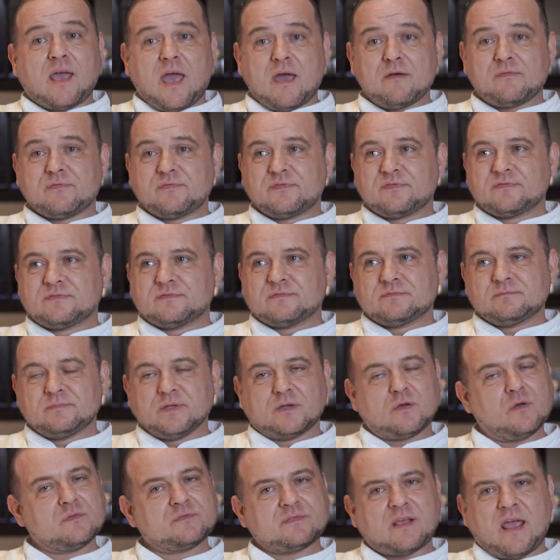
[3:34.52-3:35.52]
have,
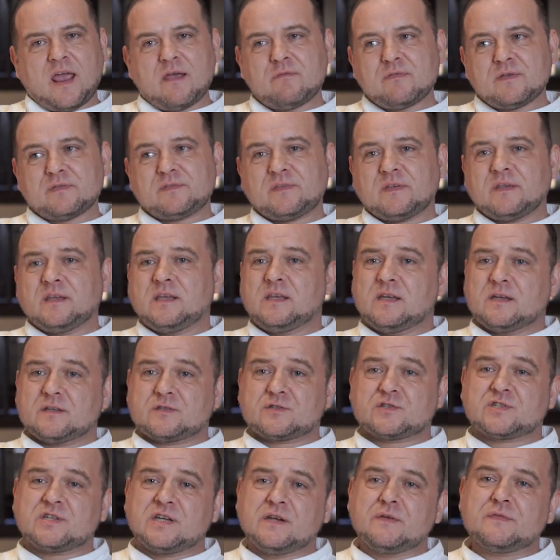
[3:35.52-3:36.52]
because everything he
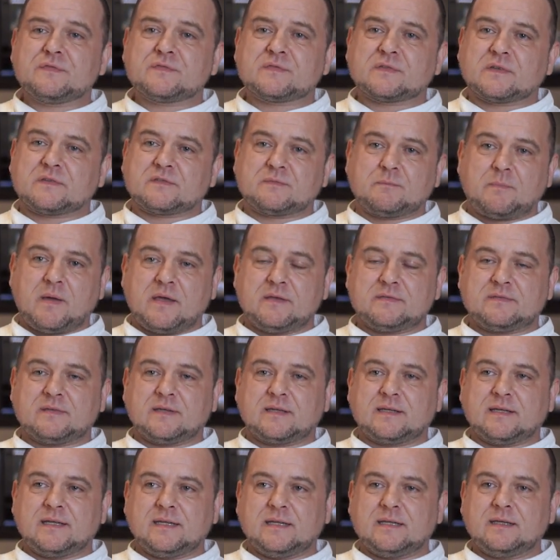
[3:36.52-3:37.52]
achieves is
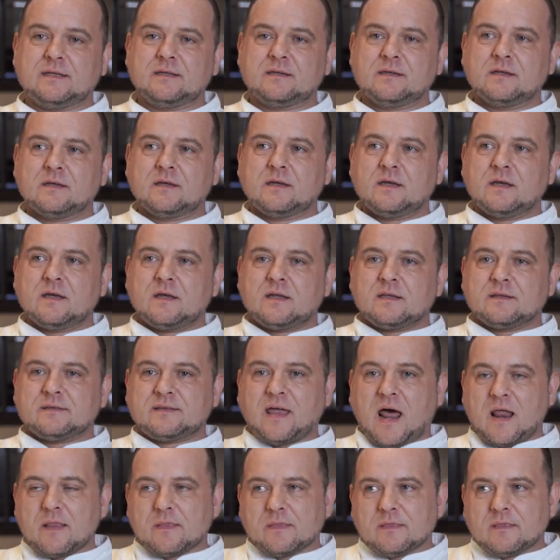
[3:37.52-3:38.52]
basically
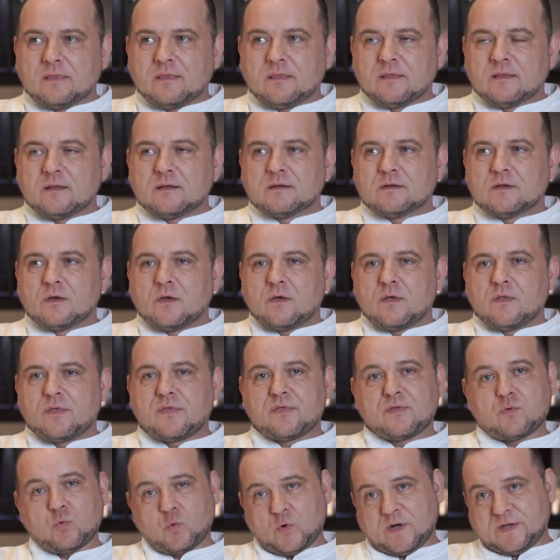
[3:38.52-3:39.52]
done
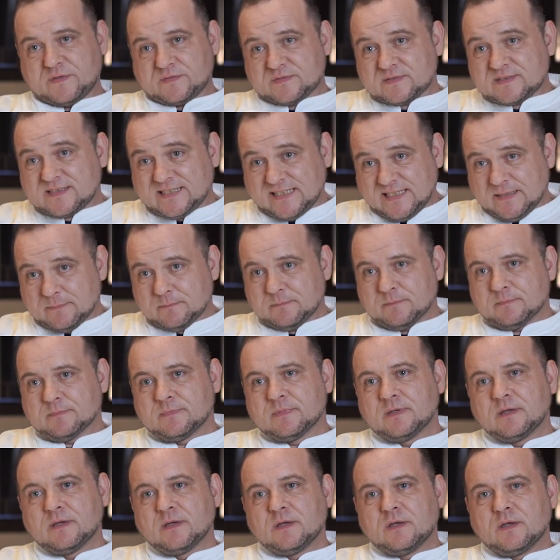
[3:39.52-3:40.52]
through his team.
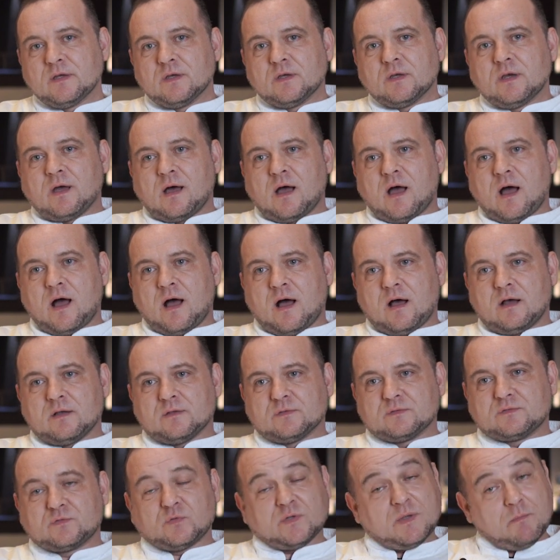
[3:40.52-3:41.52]

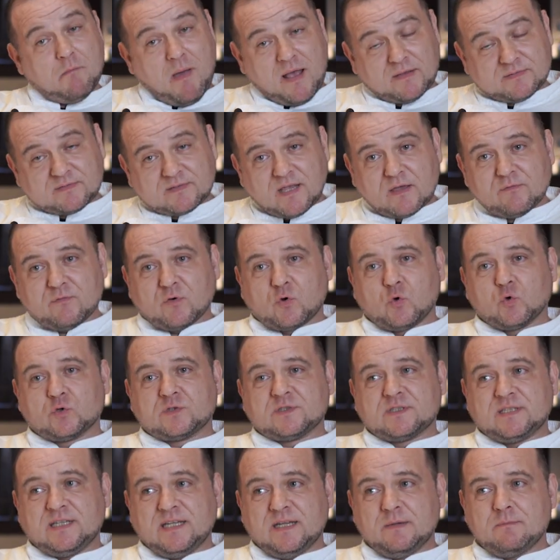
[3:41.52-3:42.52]
Right. So he must have a
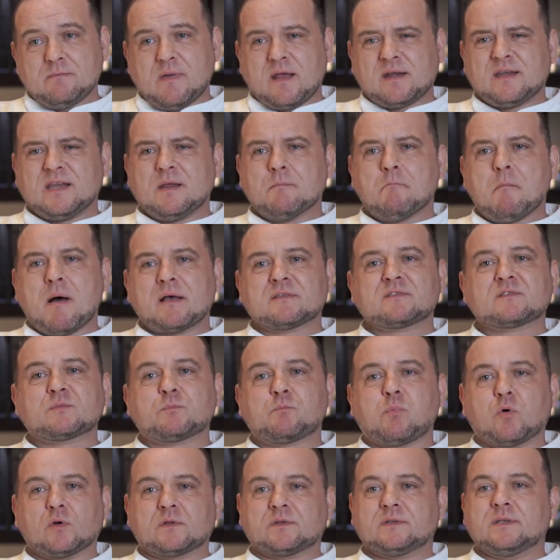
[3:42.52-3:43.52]
good team, and he
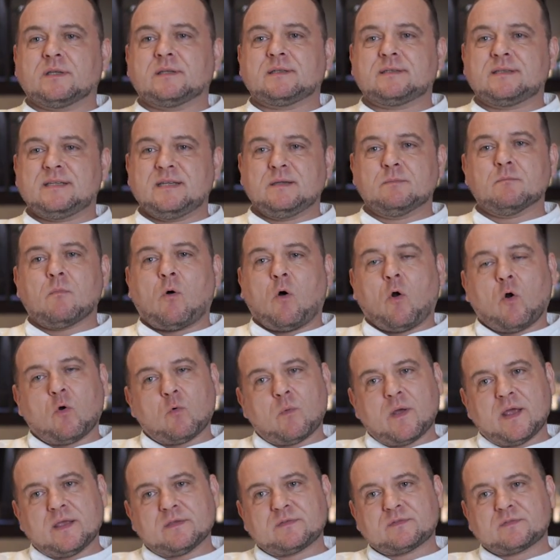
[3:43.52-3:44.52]
must put the team
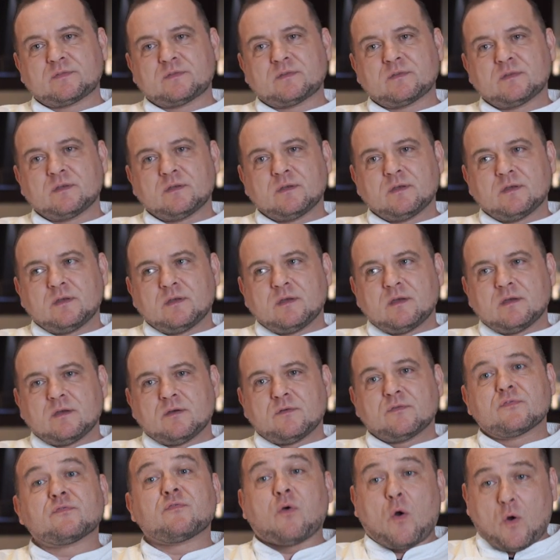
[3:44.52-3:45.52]
always
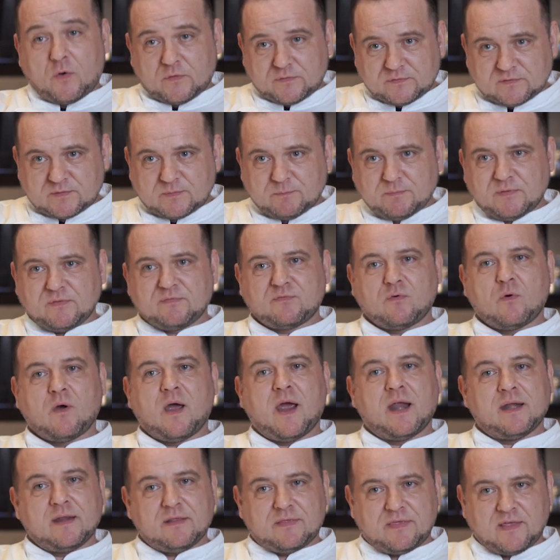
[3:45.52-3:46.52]
first,
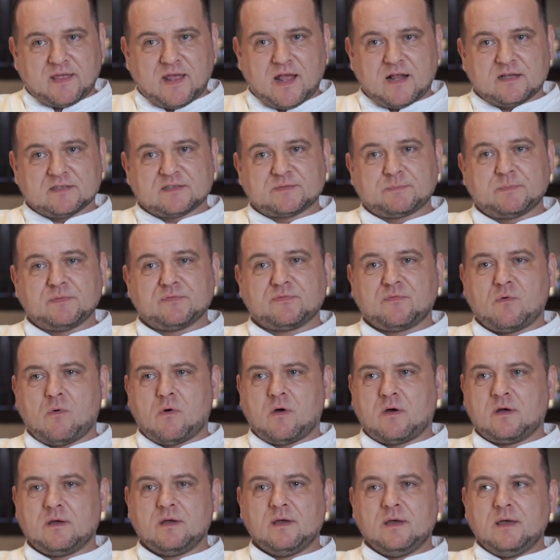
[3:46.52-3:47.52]
before anything else,
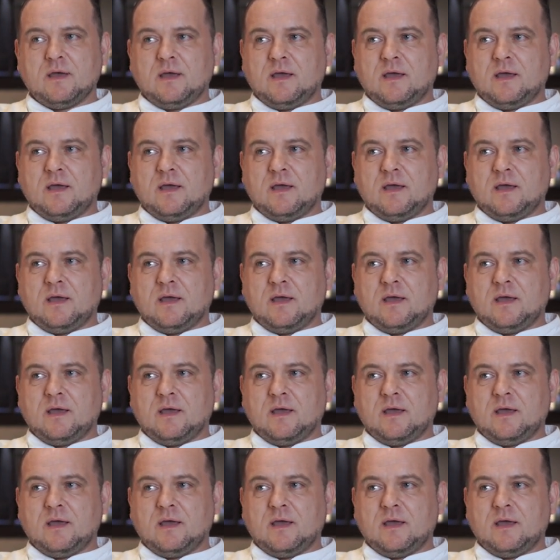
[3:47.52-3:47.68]
before